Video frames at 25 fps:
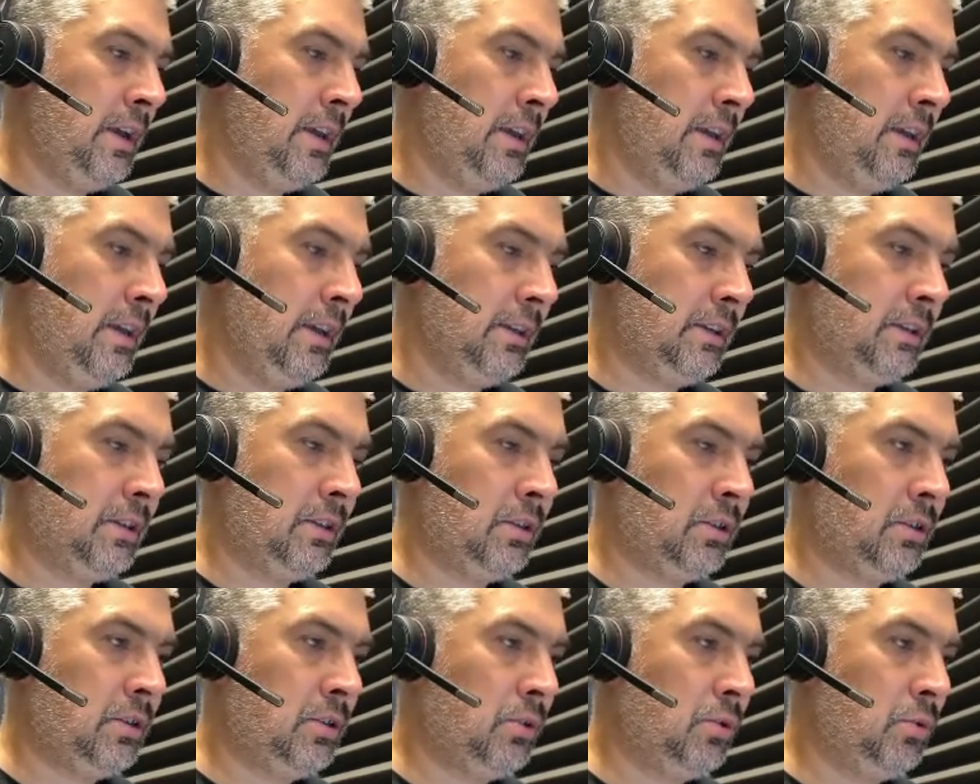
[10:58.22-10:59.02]

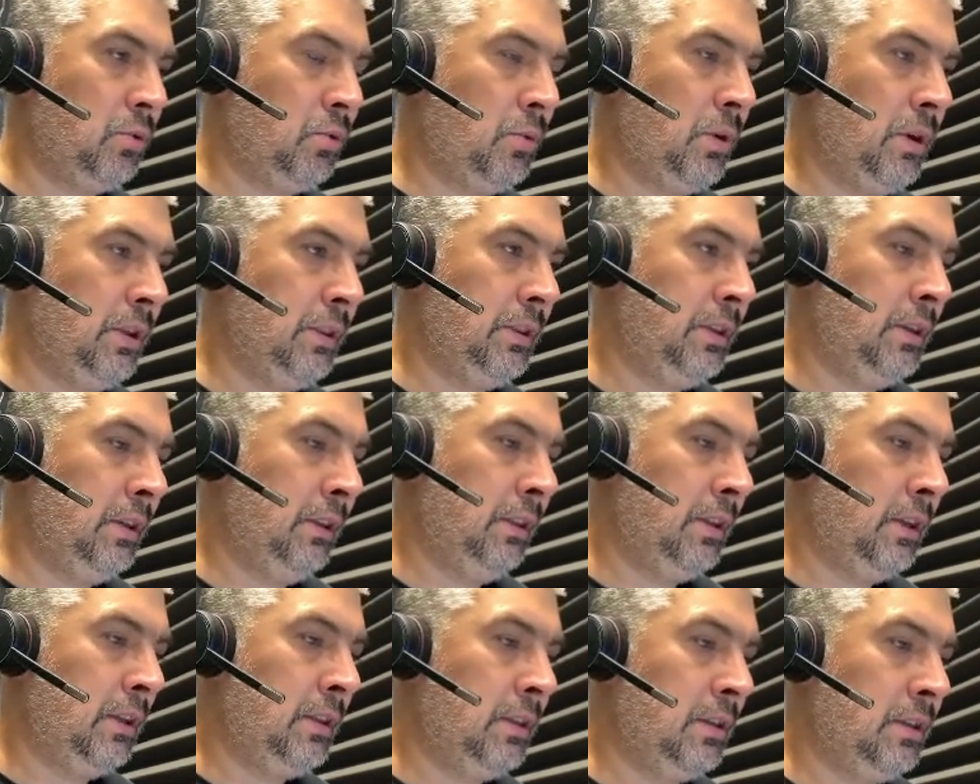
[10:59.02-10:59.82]
Yes, one thing
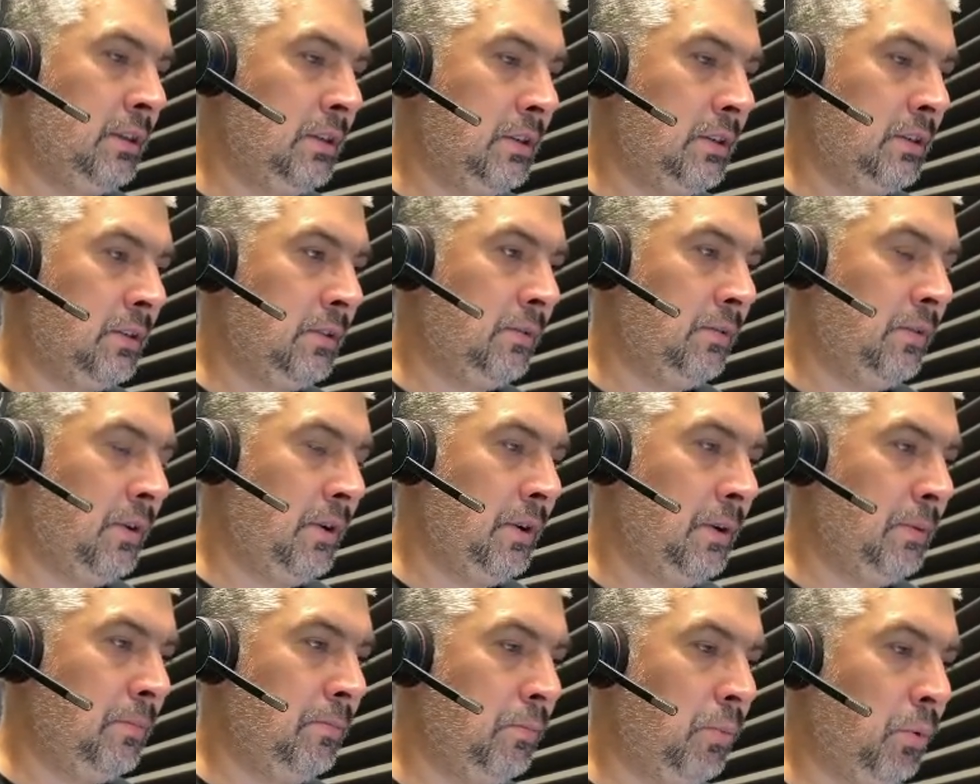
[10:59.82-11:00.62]
that is
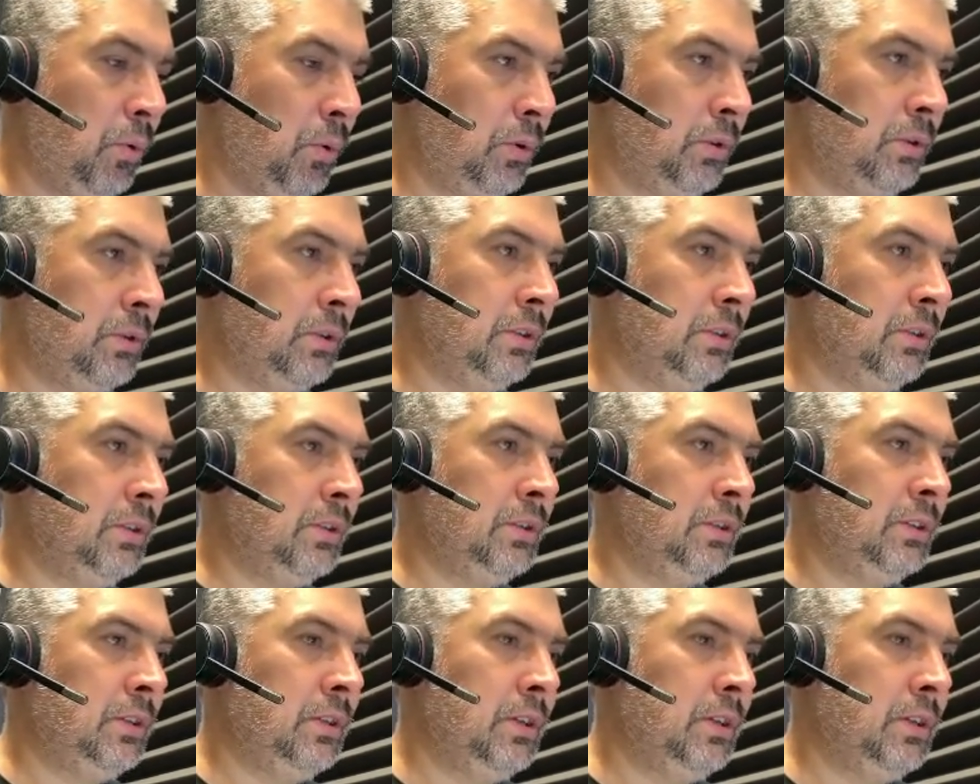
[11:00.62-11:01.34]
very important